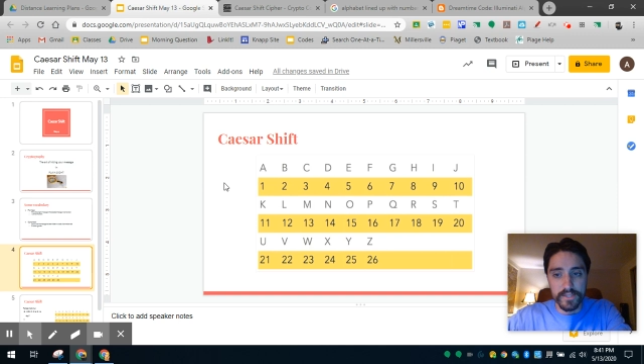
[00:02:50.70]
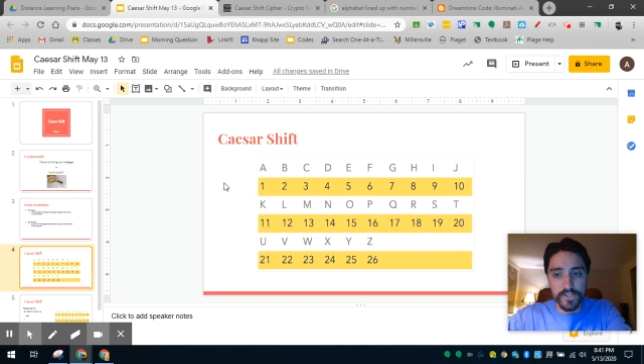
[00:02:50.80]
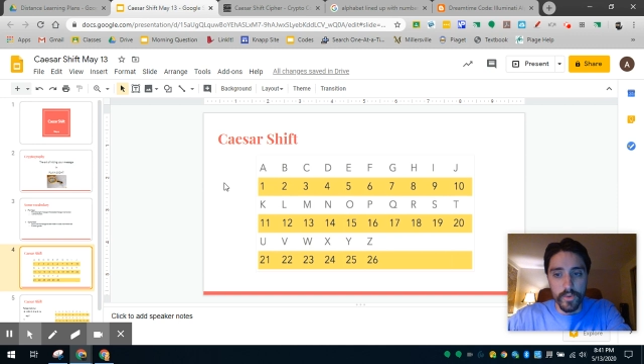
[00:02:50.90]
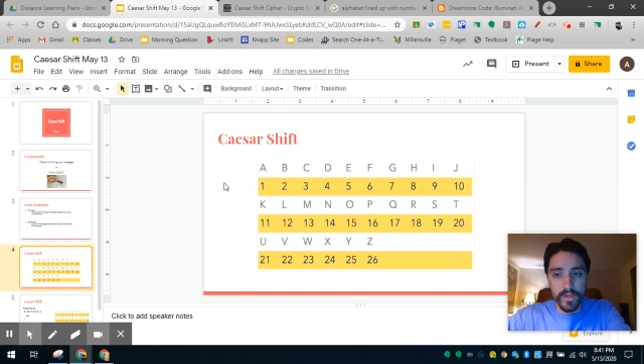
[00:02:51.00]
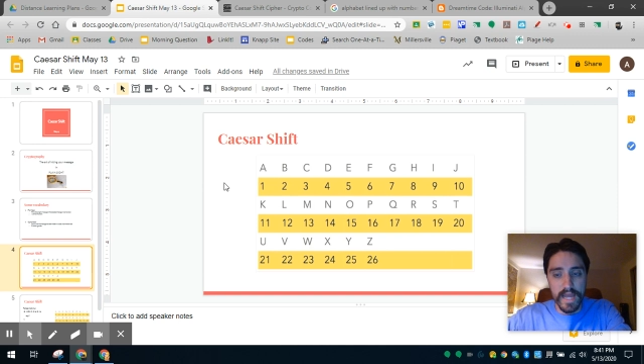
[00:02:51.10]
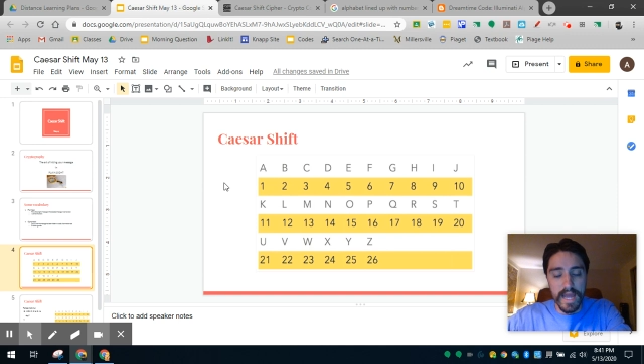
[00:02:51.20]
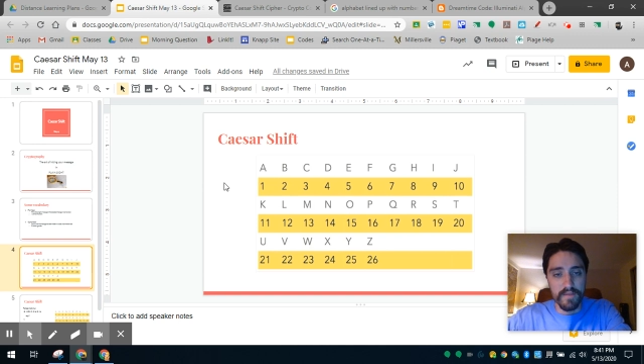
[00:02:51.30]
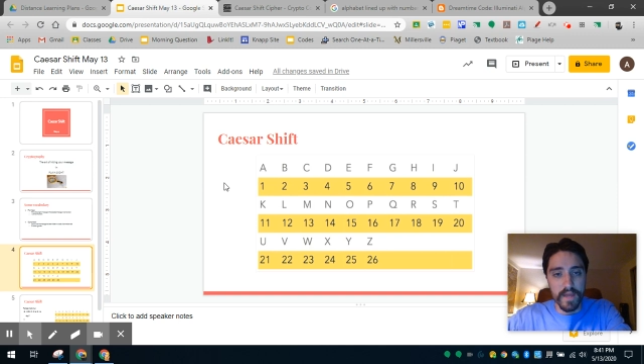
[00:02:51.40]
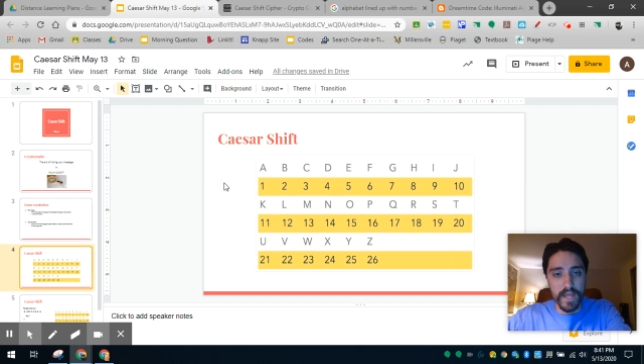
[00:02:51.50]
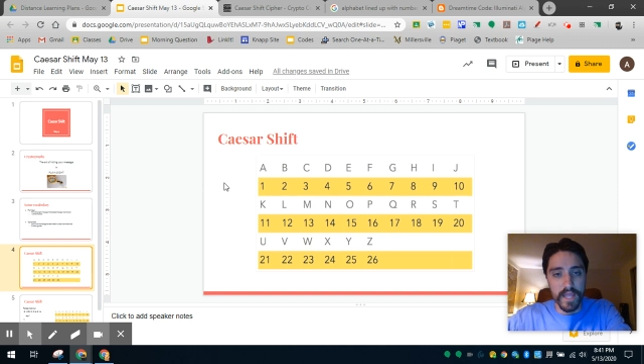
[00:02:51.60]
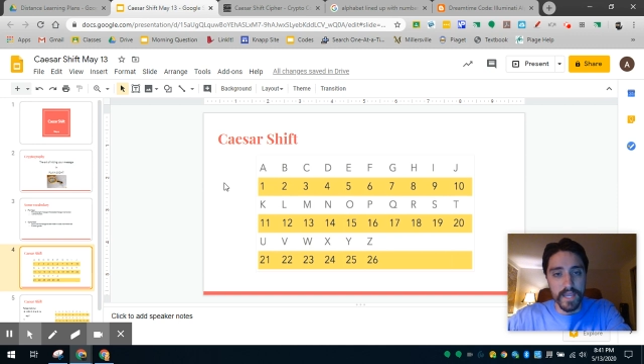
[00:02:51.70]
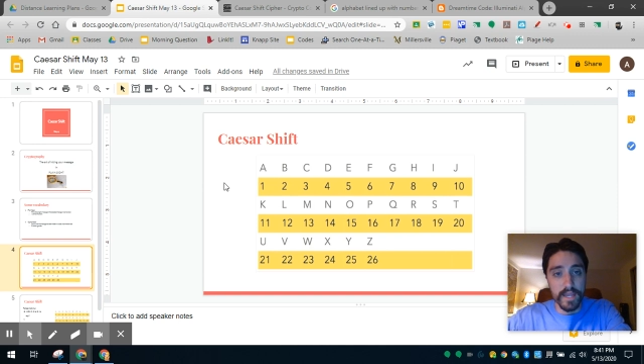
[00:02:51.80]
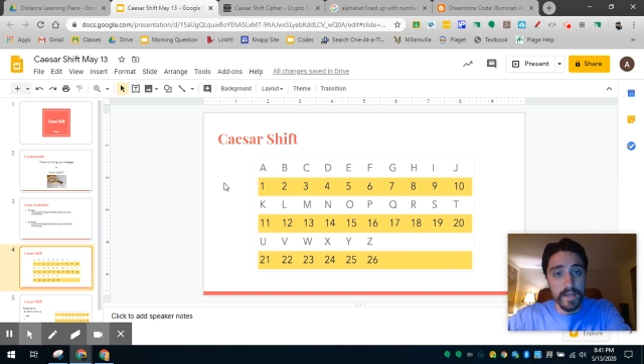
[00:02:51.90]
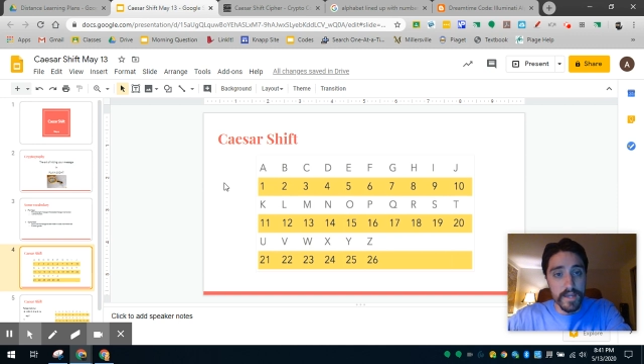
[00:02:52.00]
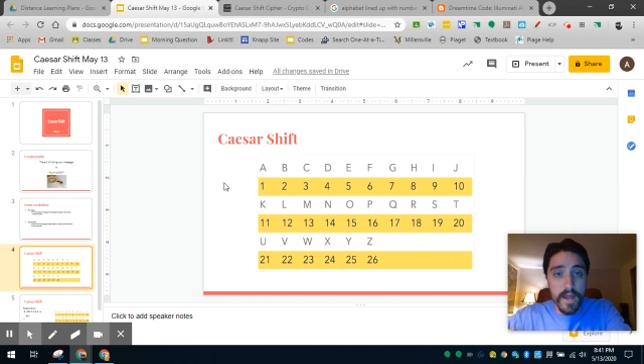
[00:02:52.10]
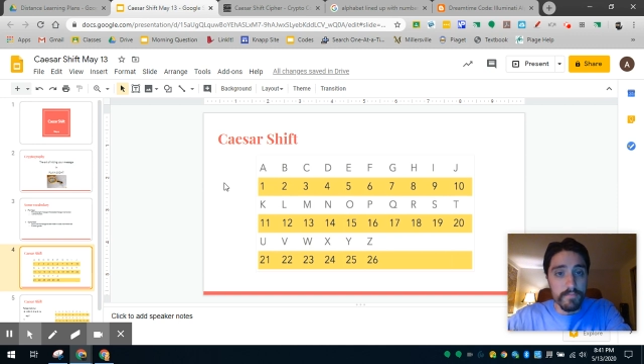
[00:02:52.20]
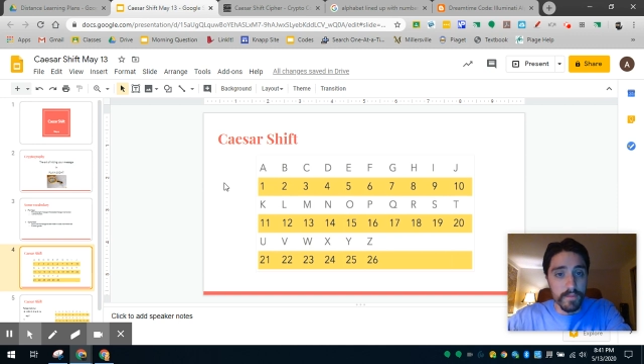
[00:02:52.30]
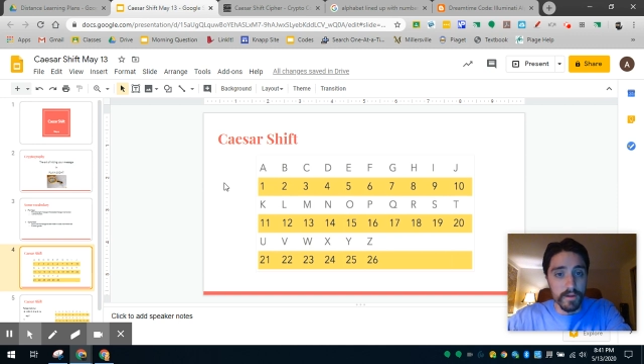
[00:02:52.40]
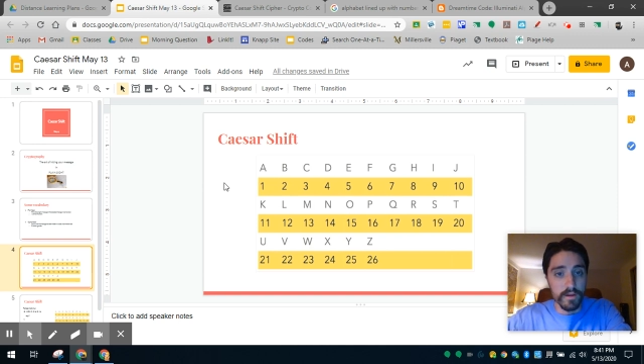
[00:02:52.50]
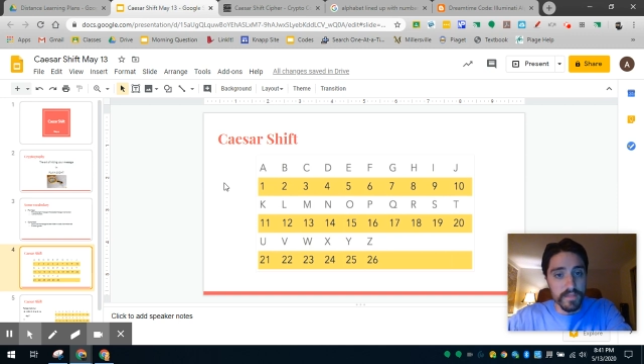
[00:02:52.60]
going to have a
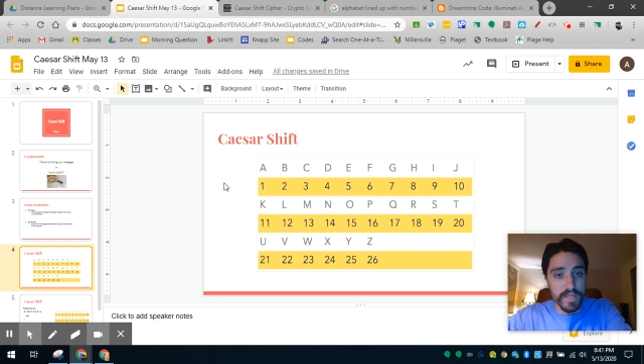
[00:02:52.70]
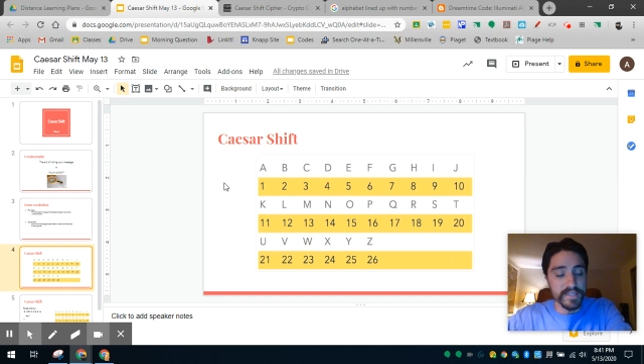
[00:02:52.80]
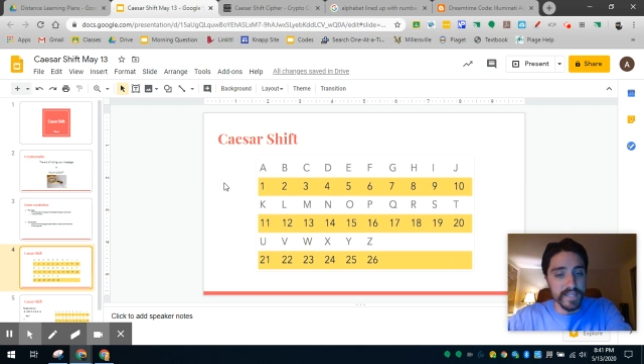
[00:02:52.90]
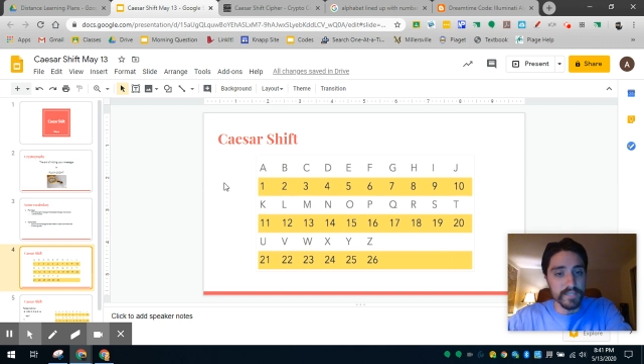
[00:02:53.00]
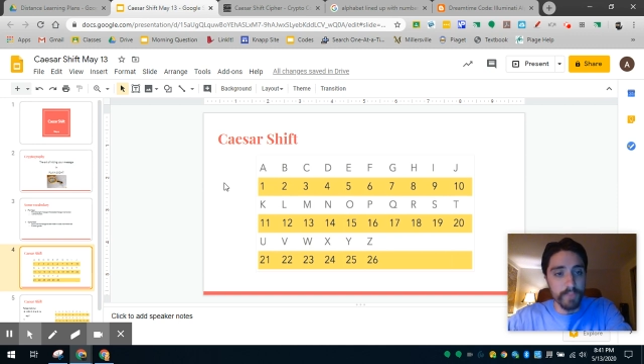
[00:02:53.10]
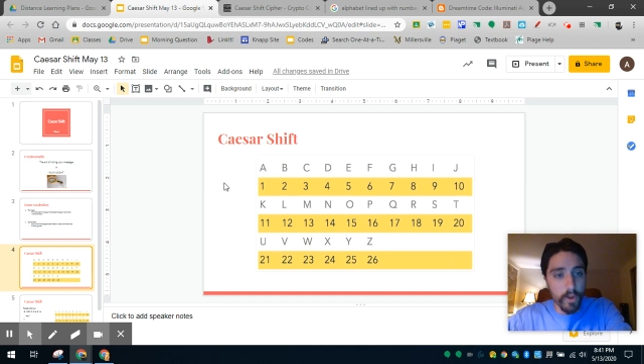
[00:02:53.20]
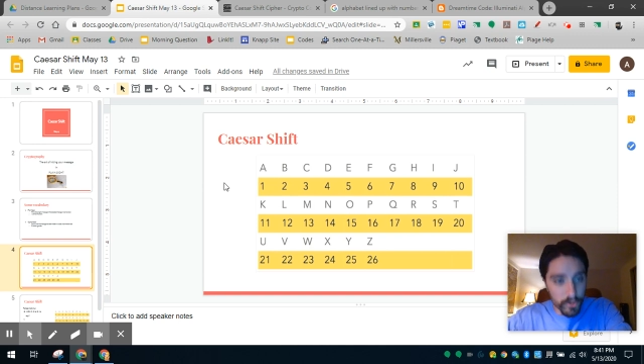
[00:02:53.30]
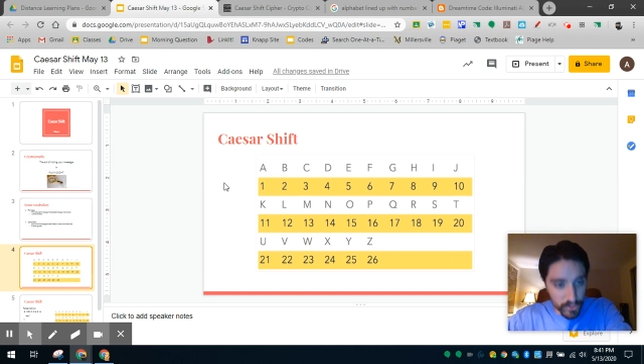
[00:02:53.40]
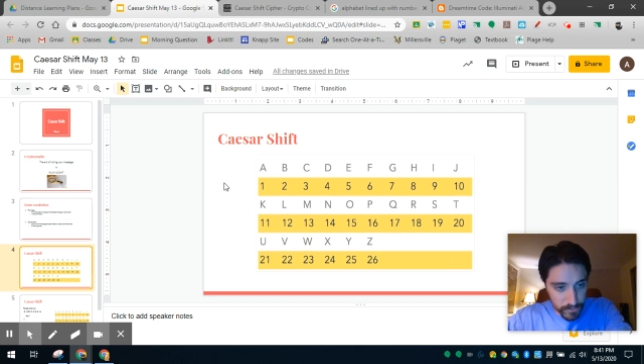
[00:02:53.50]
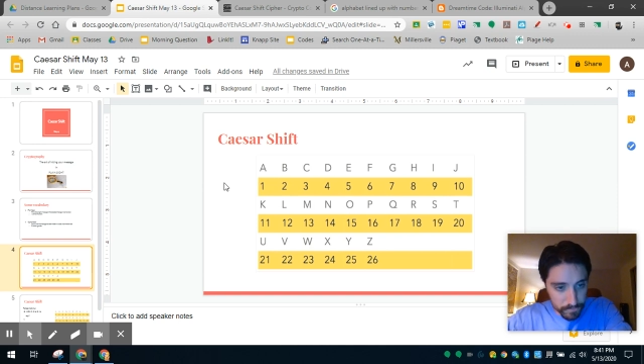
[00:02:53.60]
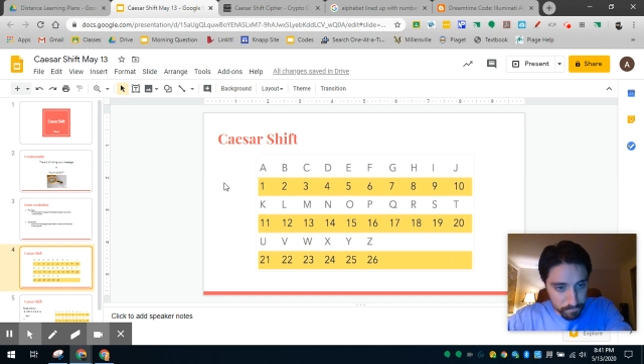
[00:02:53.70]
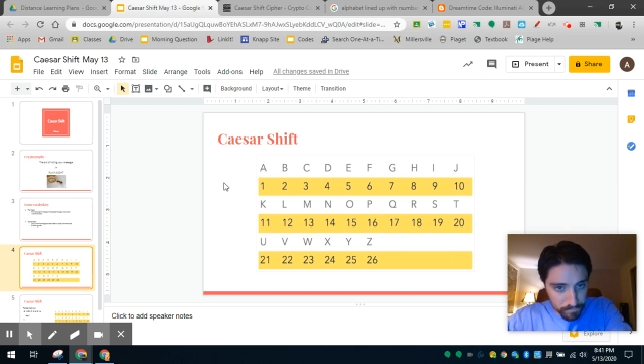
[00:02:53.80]
number that's its partner.